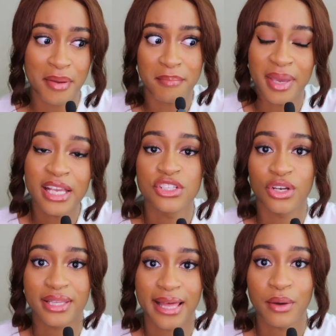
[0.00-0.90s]

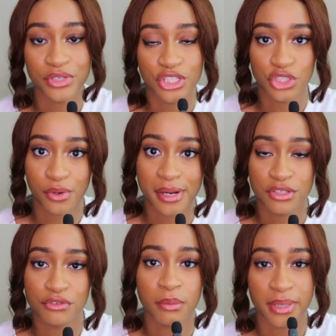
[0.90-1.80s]
major that would
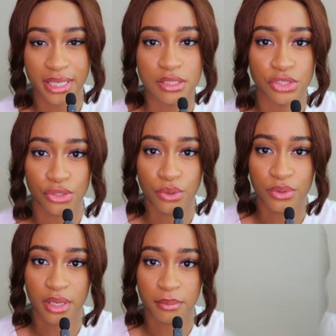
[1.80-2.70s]
distract you from getting to
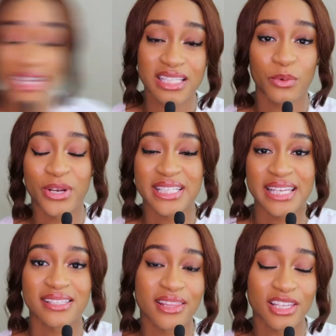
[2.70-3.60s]
know them. The next point
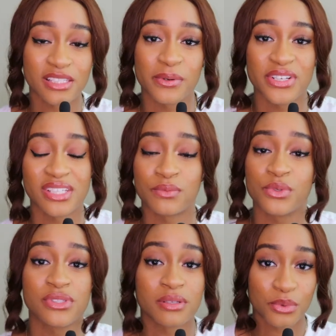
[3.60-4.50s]
is, this person
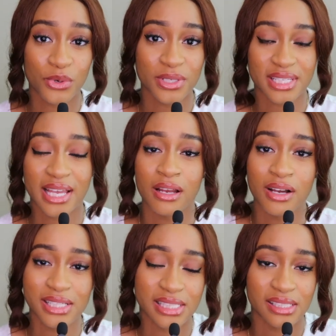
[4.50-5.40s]
will support and
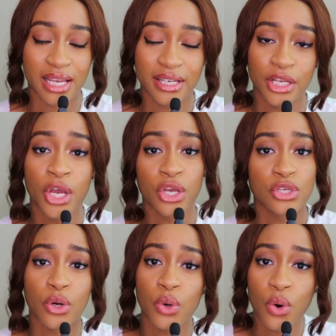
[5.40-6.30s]
understand
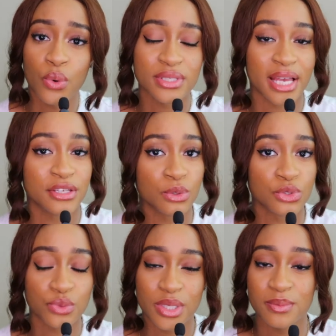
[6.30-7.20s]
your goals and your
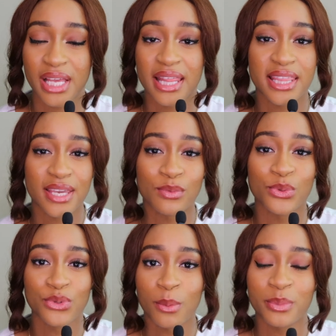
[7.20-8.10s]
dreams, and they
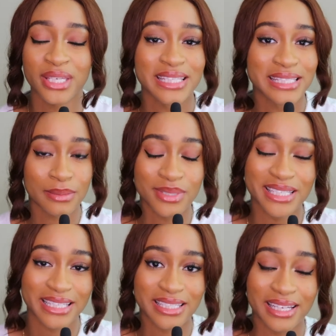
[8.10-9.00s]
will not be
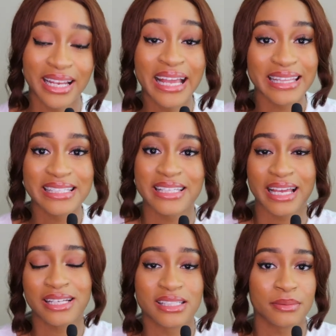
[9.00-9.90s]
intimidated. This is
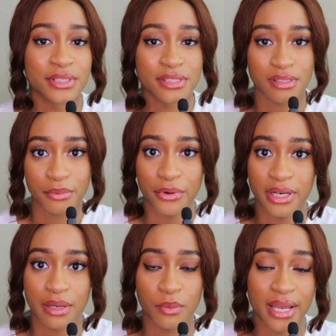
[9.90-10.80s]
kind of similar to the
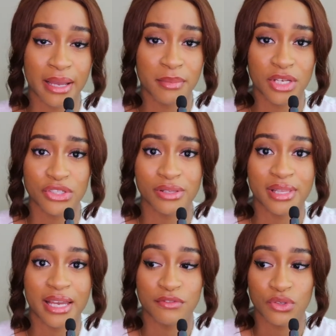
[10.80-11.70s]
point where I
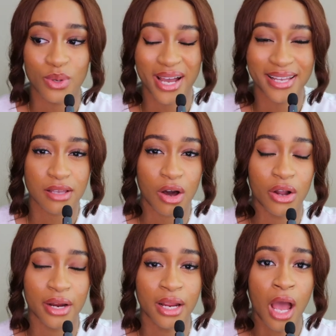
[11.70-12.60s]
mentioned that if you guys
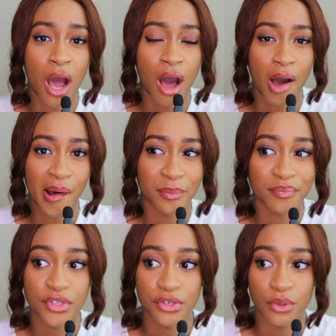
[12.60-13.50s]
are,
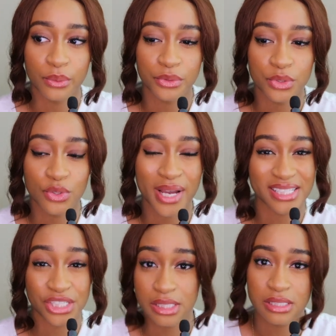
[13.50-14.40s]
you know, you
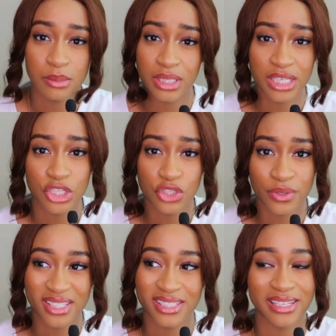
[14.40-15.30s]
guys share similar
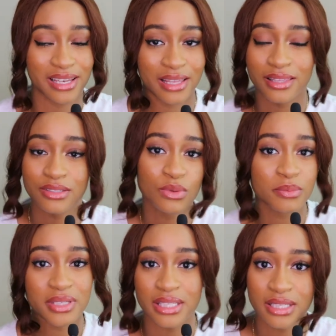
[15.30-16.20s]
interests, yeah, this
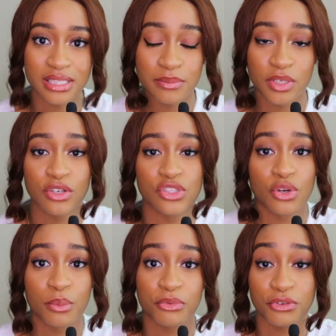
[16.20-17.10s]
will be easy,
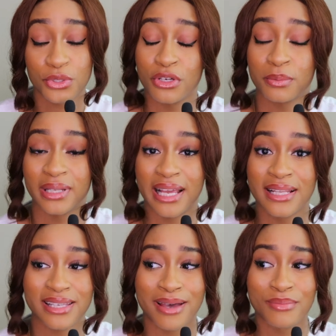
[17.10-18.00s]
because your future
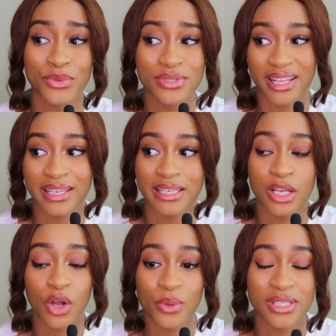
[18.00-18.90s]
plans are most
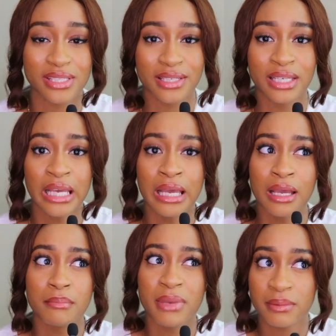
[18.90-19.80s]
likely going to
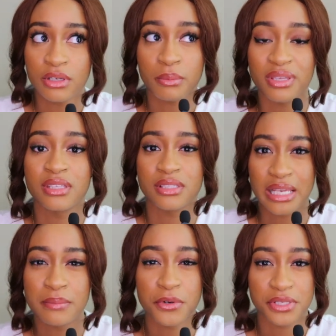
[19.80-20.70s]
maybe not be the
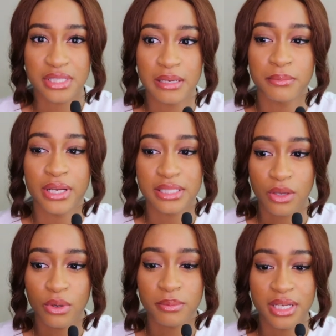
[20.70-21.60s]
same per se, but it's
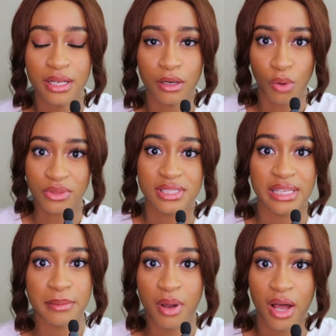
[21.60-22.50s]
going to be along the
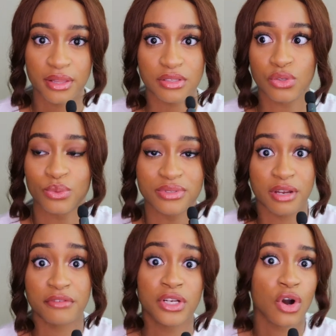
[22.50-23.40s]
same path. So
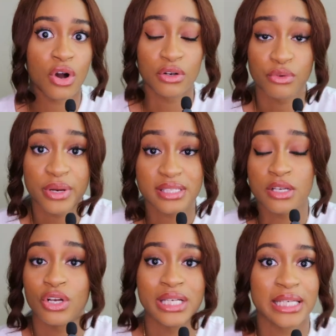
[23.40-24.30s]
serving God or
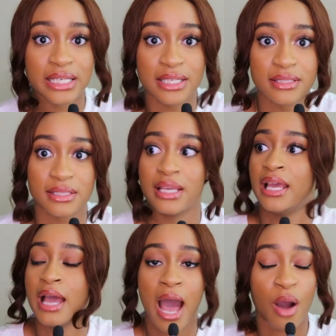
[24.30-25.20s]
raising godly kids,
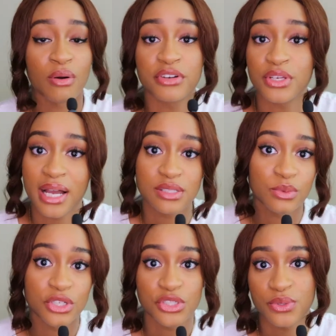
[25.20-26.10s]
however you guys
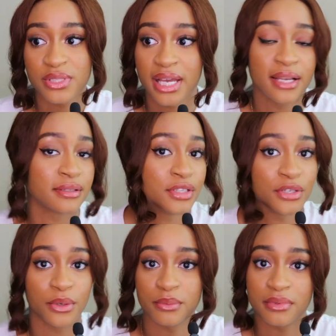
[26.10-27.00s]
want to do that,
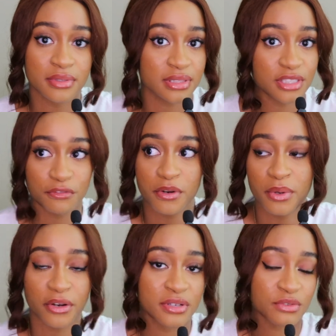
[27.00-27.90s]
you know,
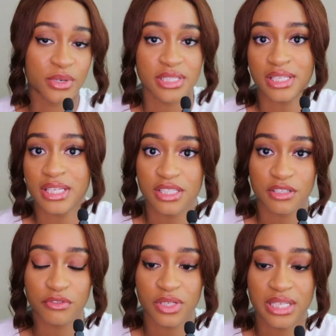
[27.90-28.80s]
different parents raise their kids
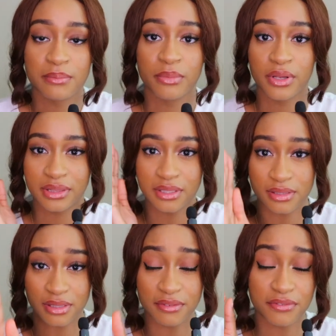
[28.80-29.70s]
differently, but
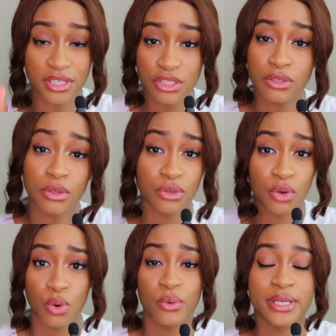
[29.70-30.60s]
the vision or the
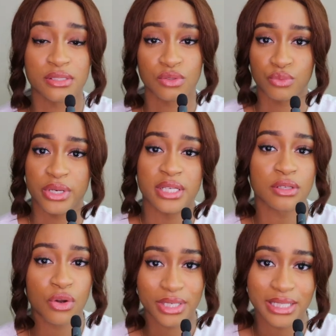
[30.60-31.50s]
goal is to
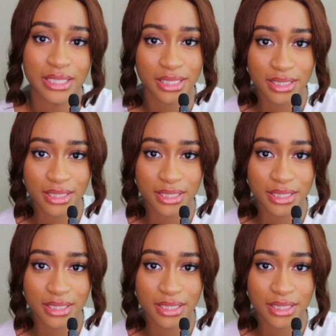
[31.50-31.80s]
raise godly